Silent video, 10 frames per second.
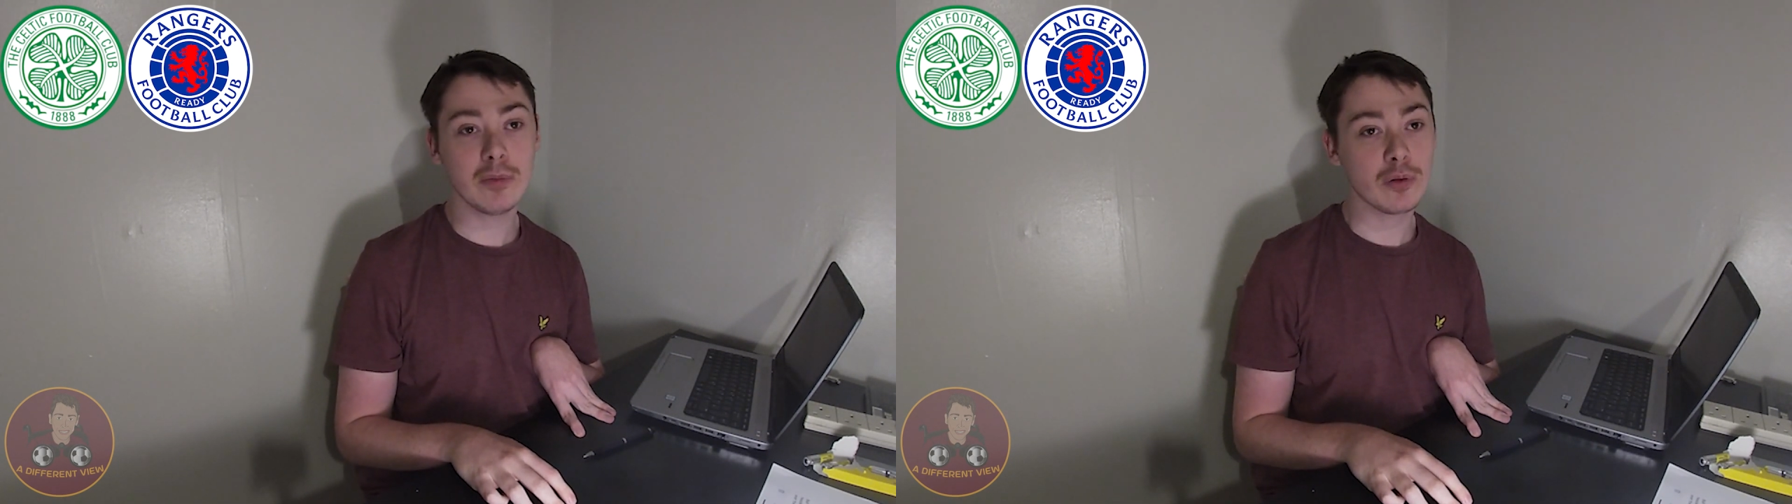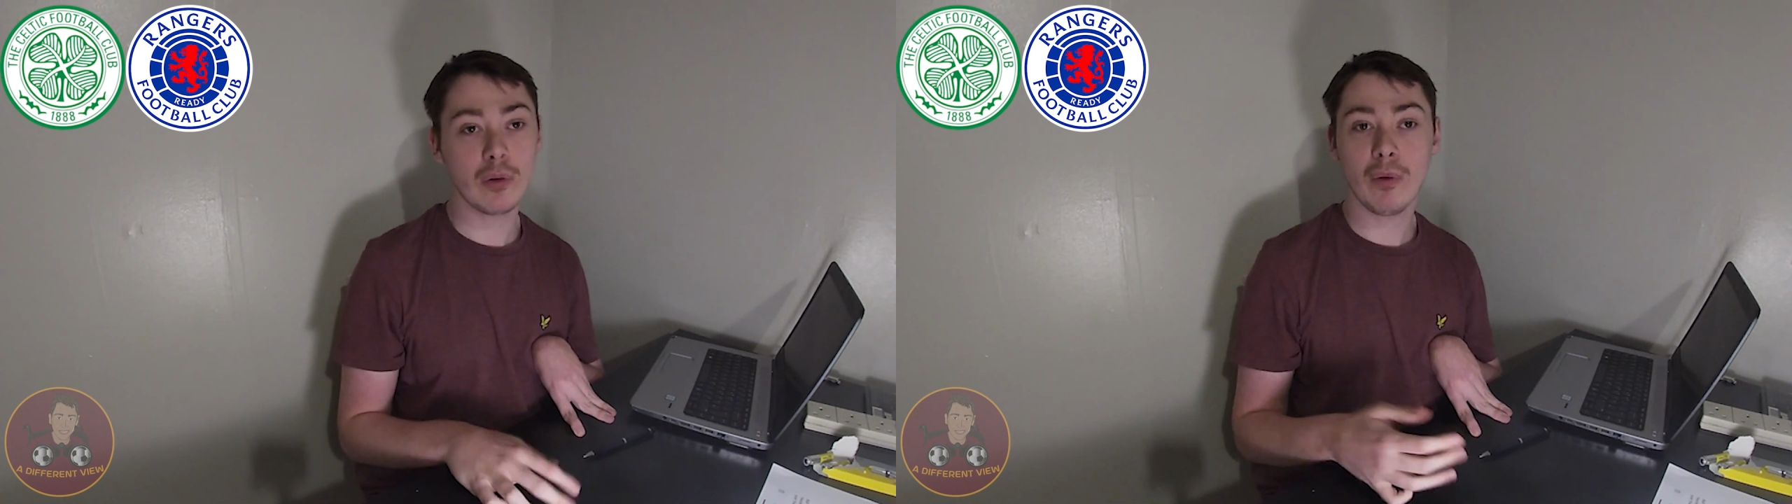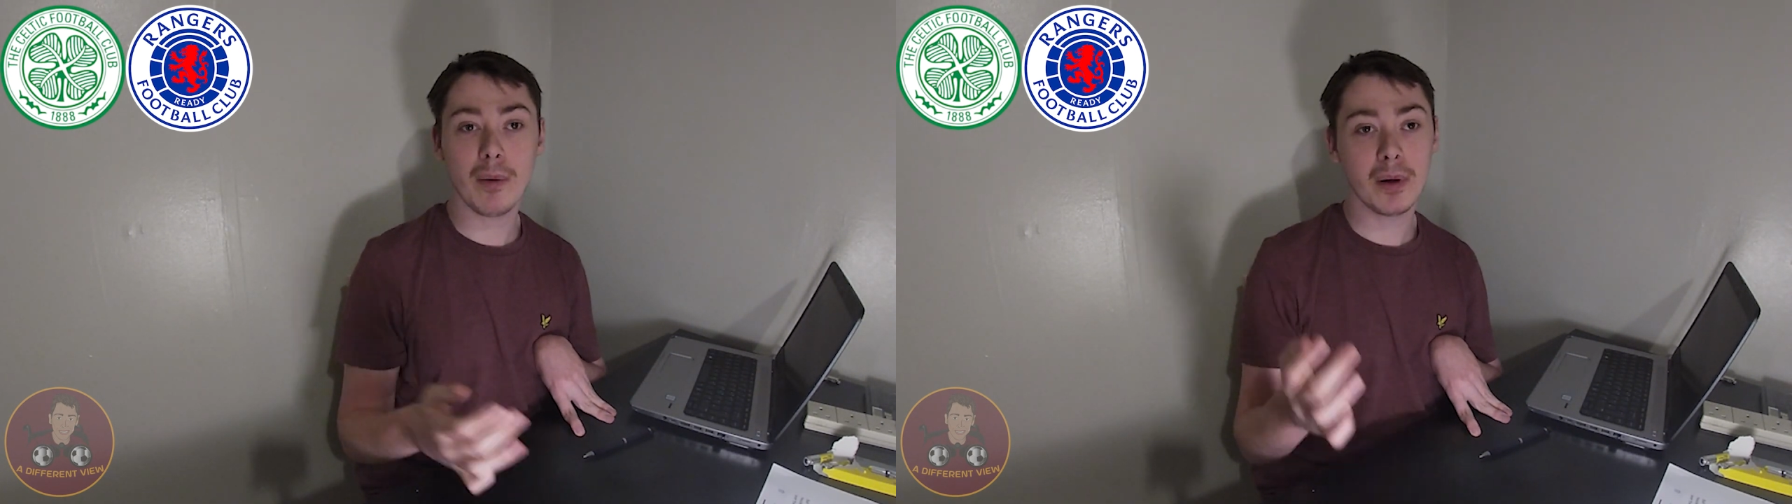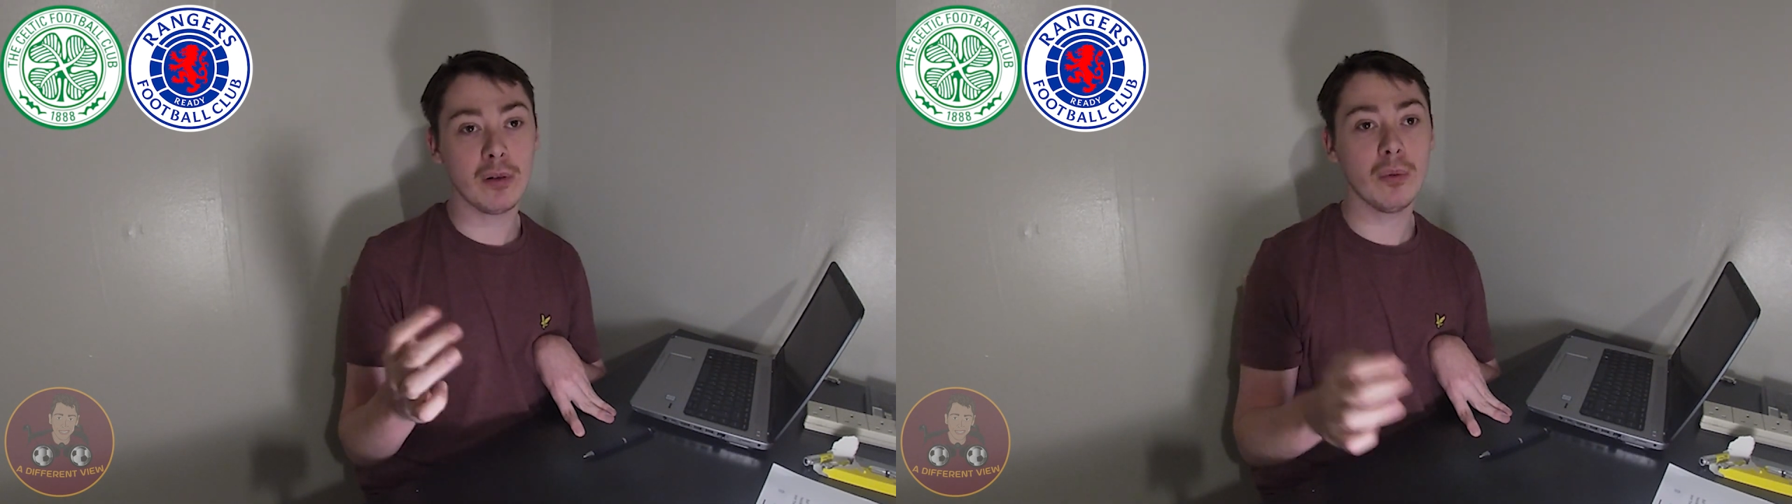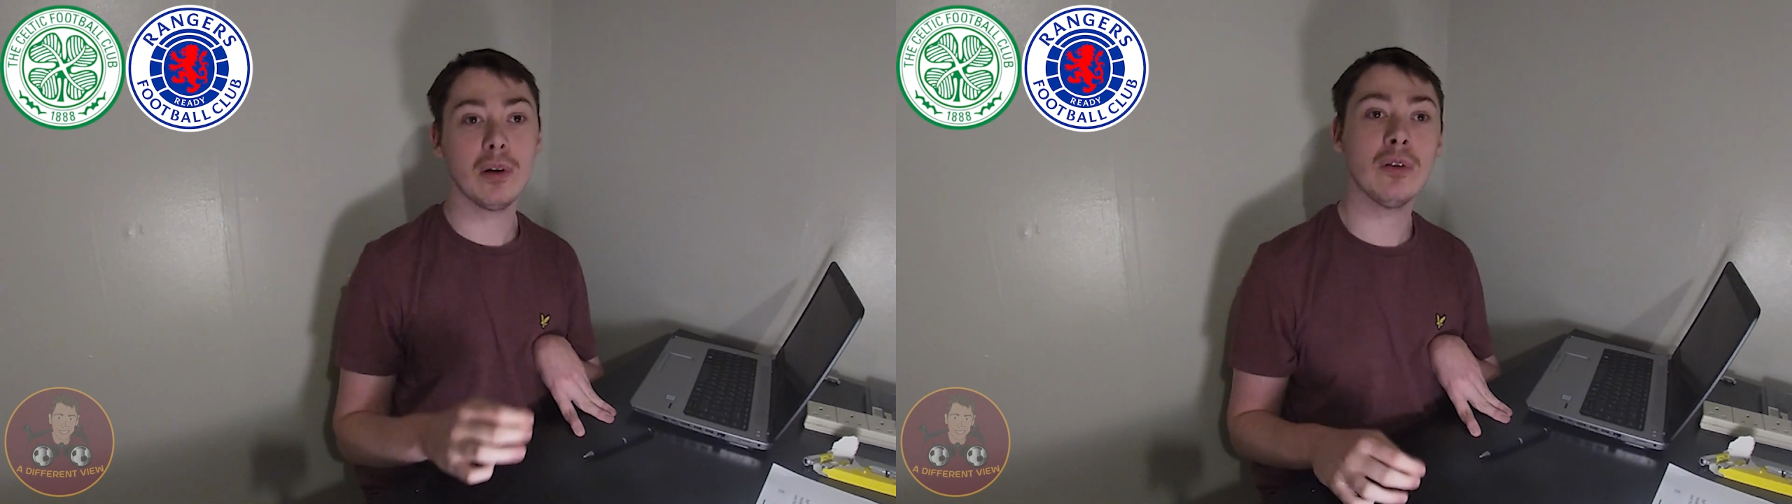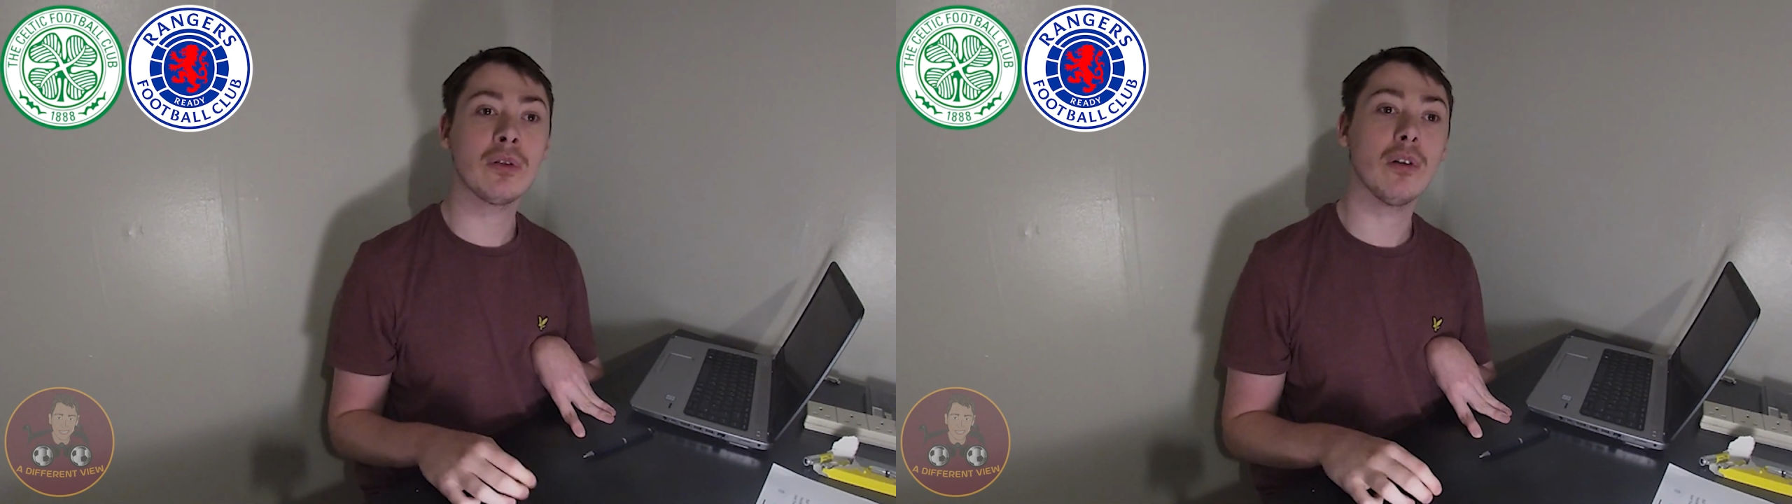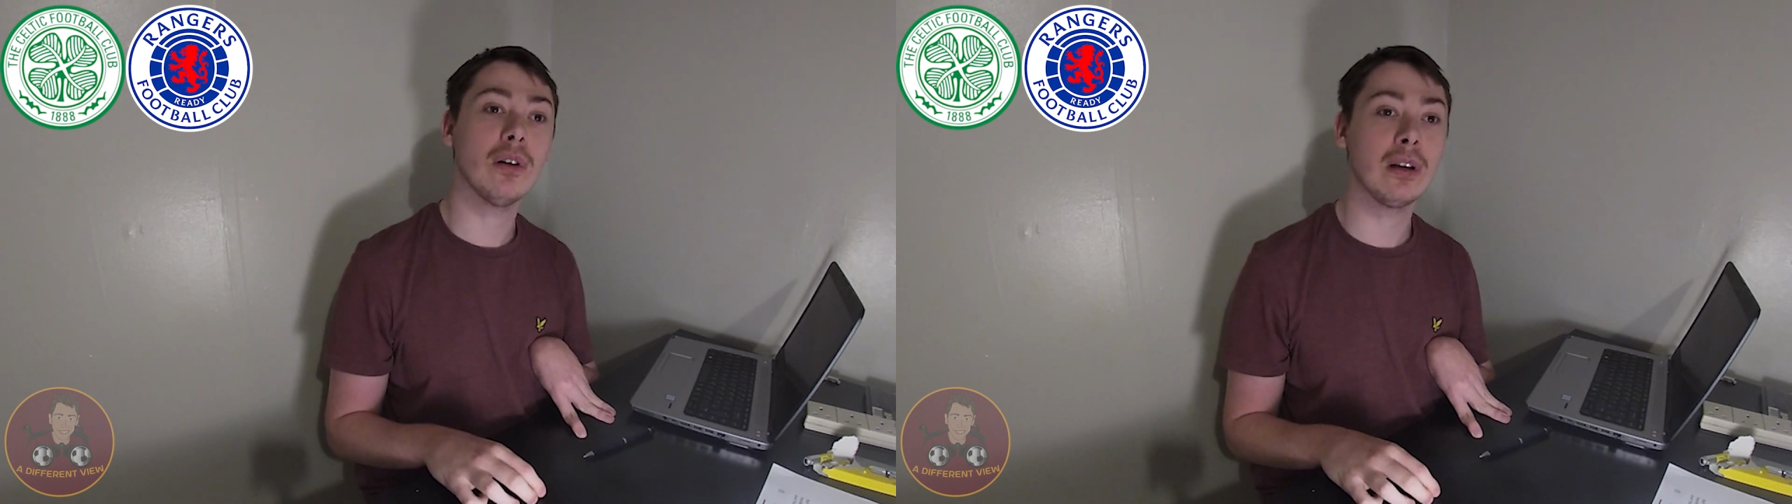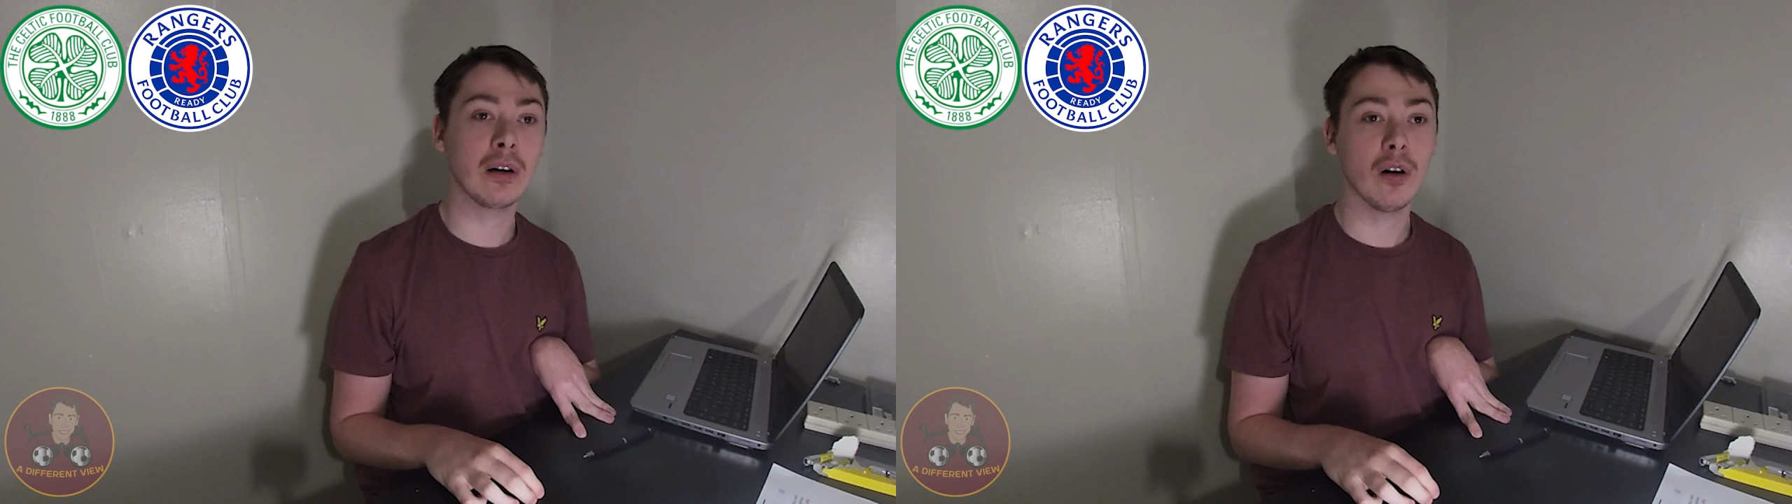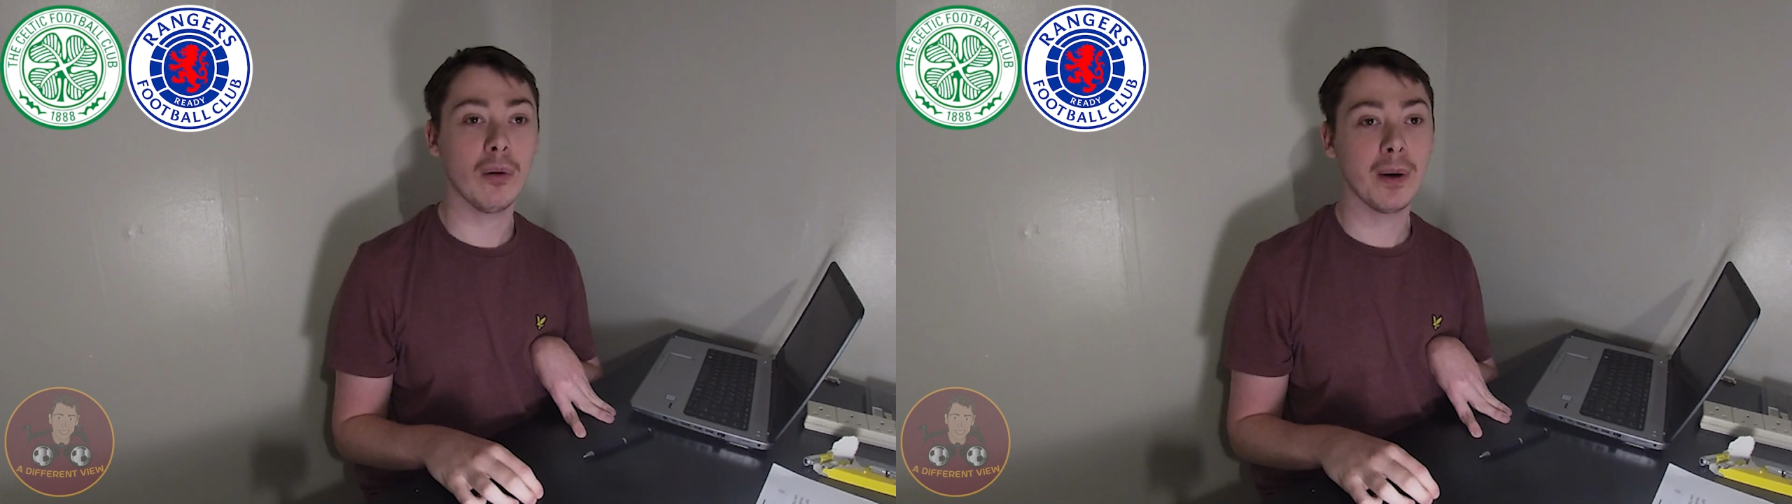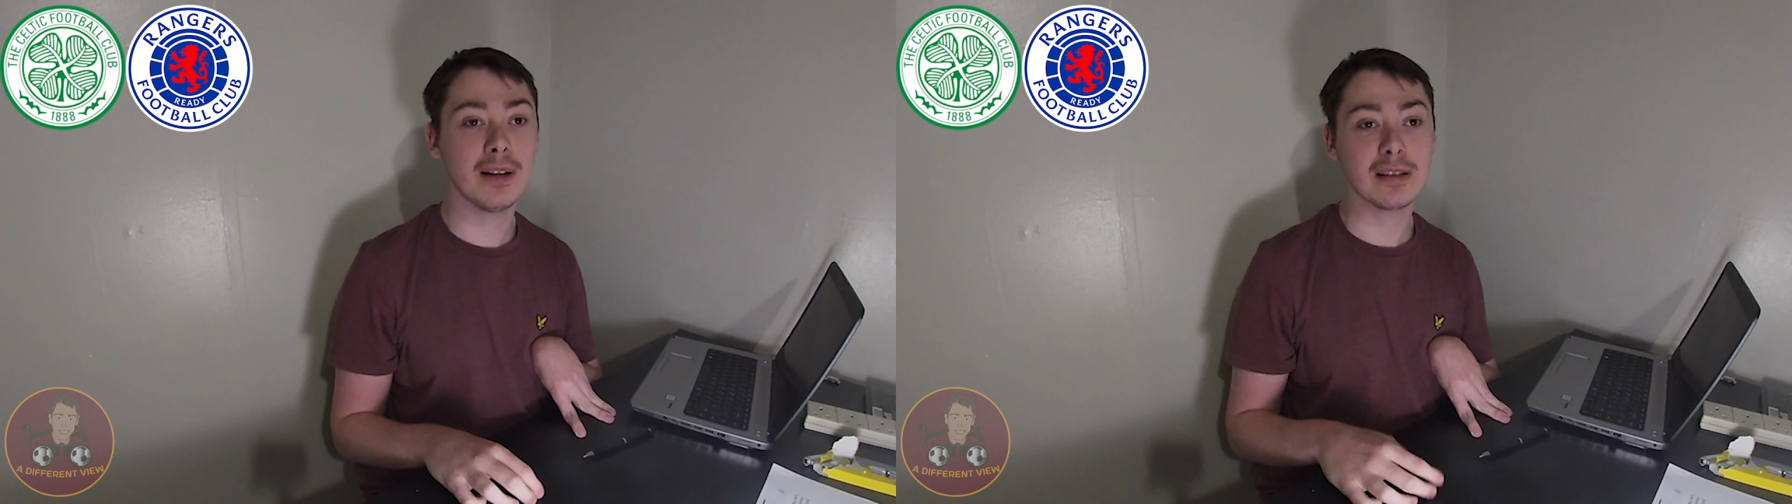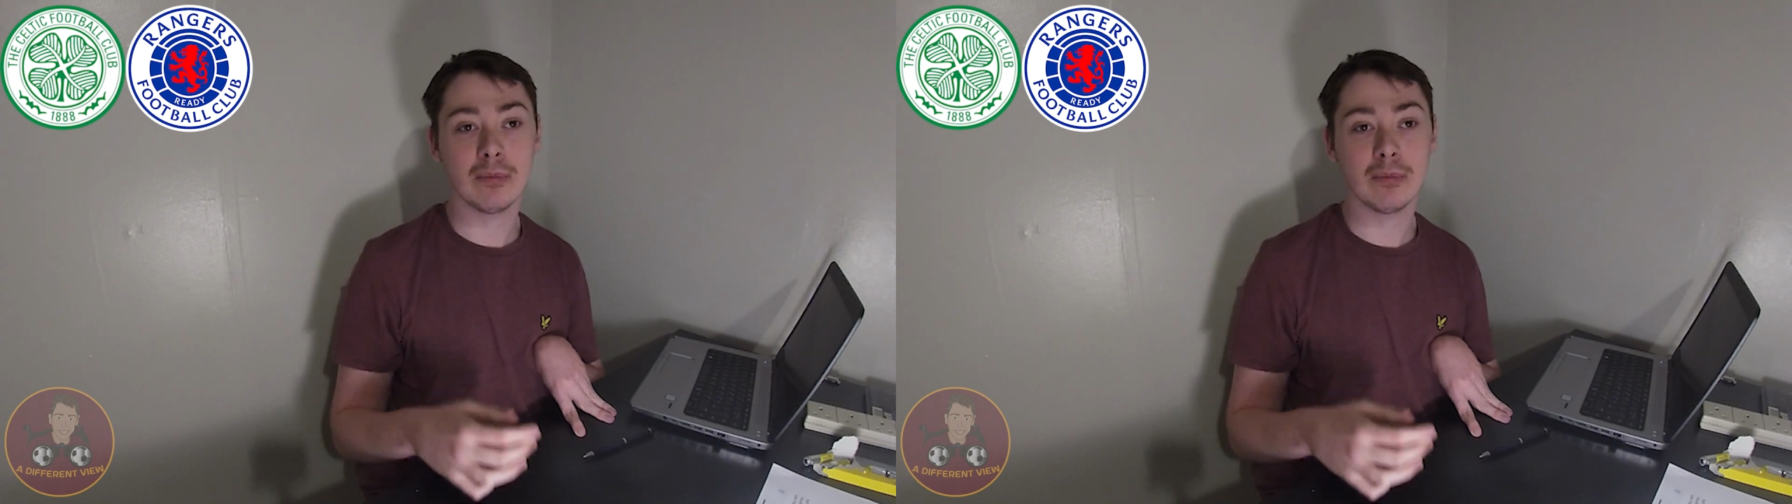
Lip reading: So let me know what you thought in the comments.